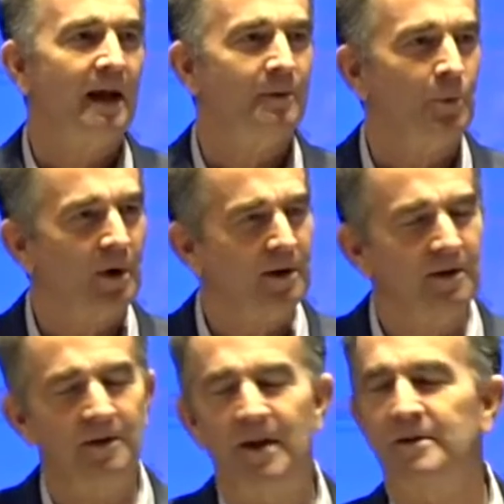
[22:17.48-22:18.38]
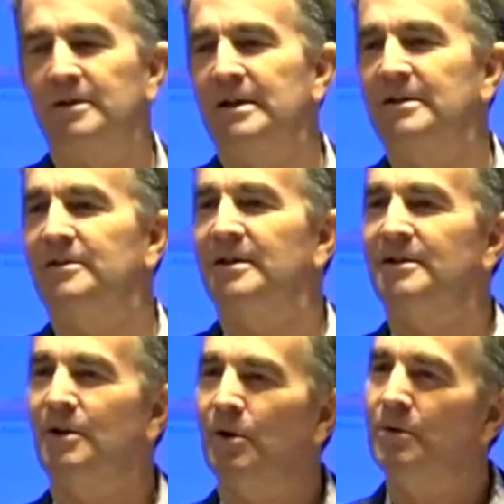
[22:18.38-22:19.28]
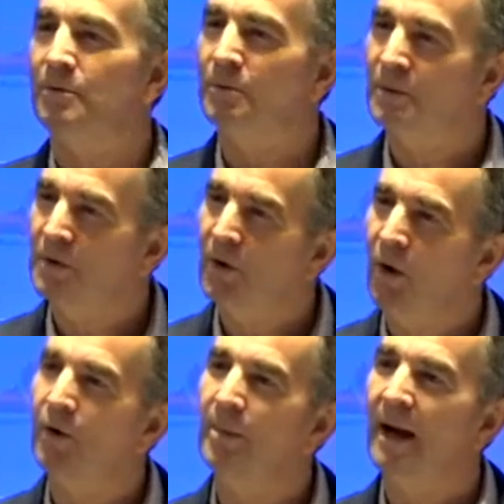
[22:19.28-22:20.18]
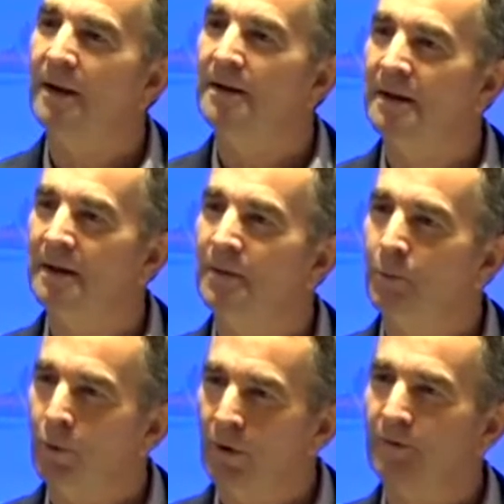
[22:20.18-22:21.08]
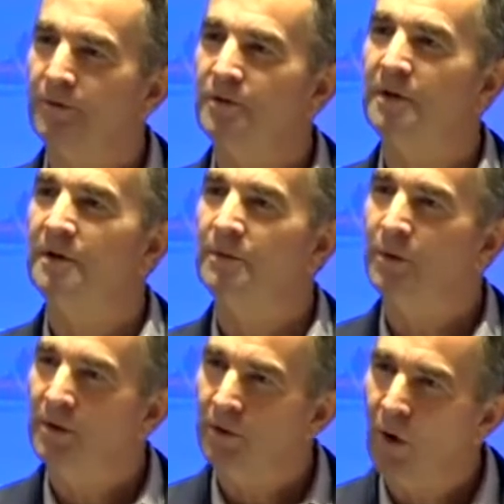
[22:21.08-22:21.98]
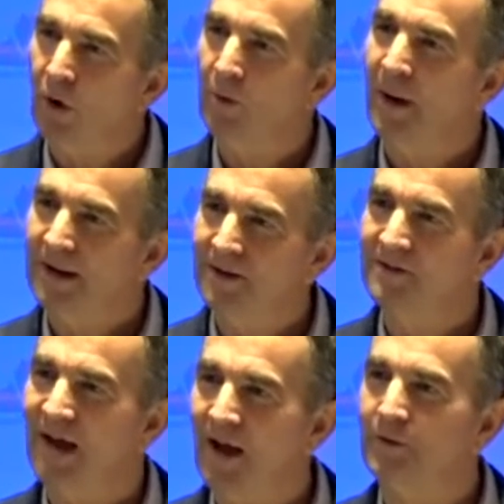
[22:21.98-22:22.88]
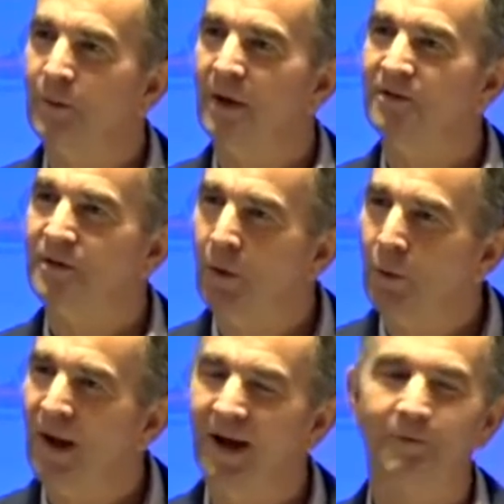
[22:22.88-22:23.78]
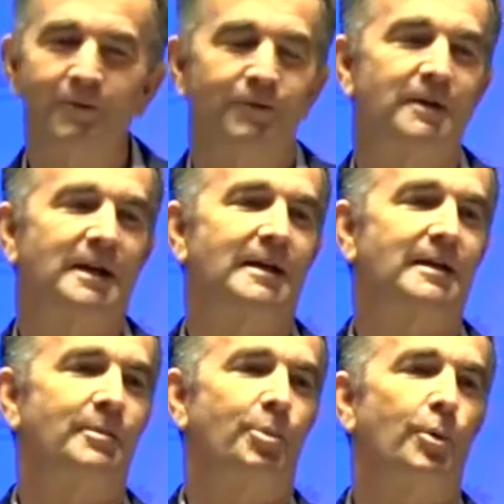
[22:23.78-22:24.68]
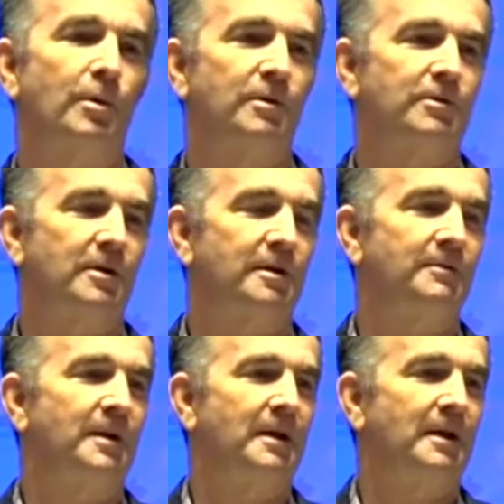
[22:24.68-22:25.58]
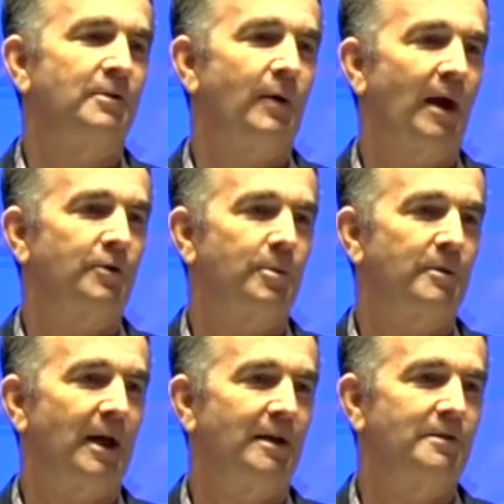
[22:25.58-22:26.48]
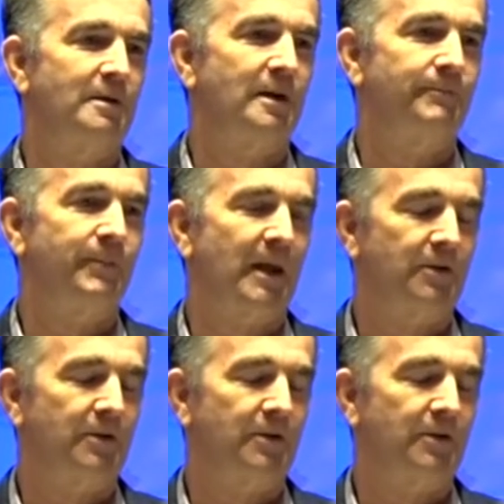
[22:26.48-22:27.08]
And one of the things that he said, when you talk about rural Virginia, when you talk about the Southwest, don't ever forget the importance of transportation.